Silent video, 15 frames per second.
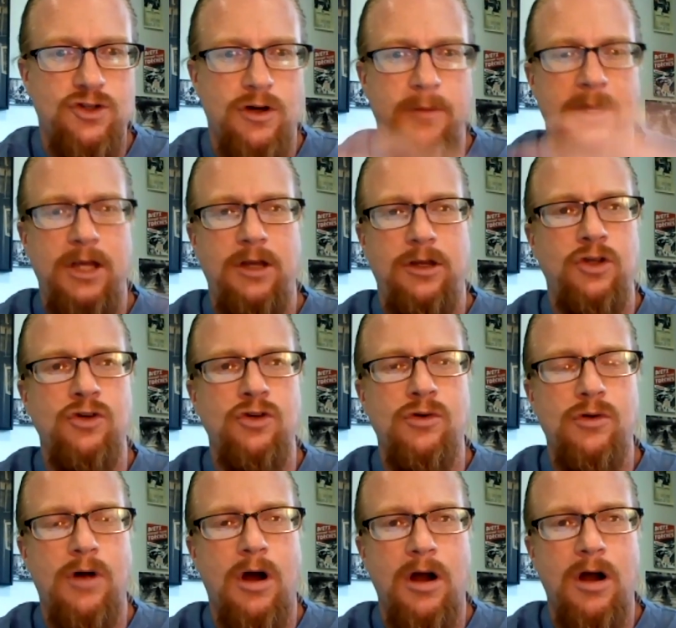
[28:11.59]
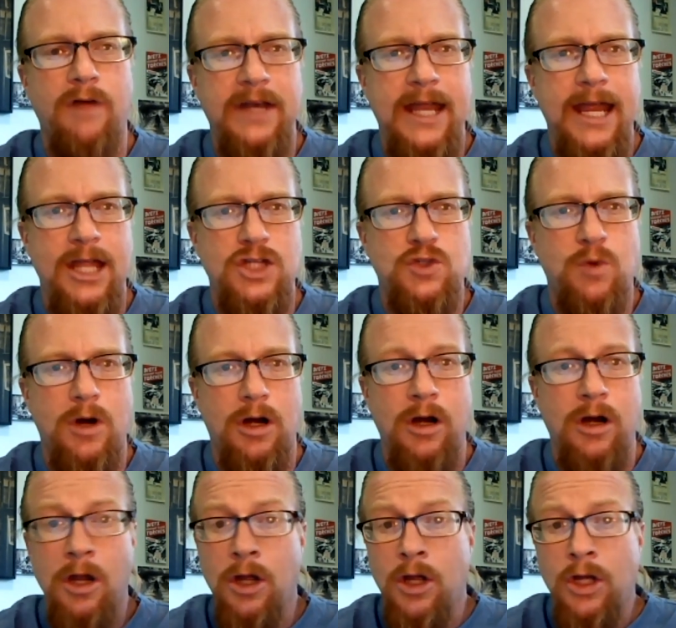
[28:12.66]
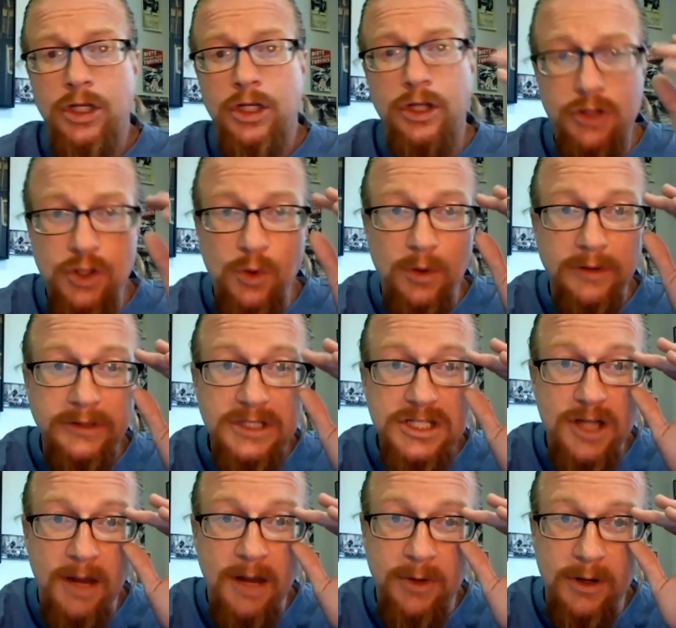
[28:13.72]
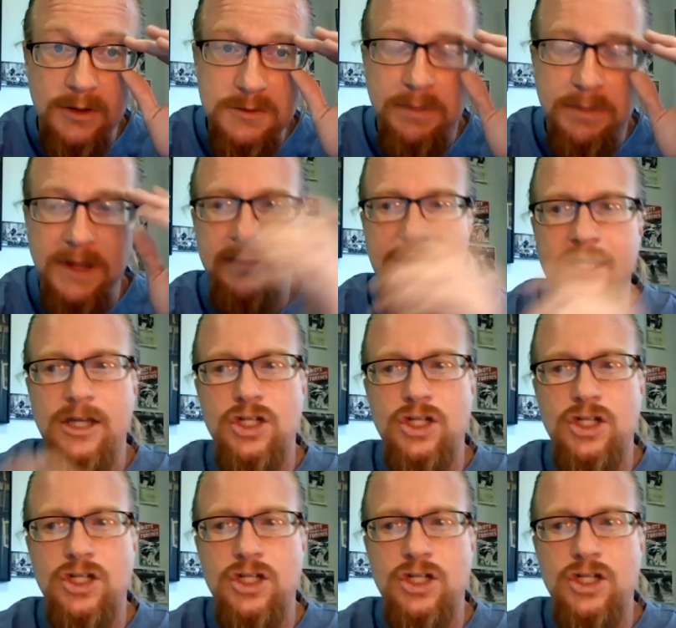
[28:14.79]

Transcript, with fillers: or I mean, you are of an age where you know you were in the suburbs, but the yeah.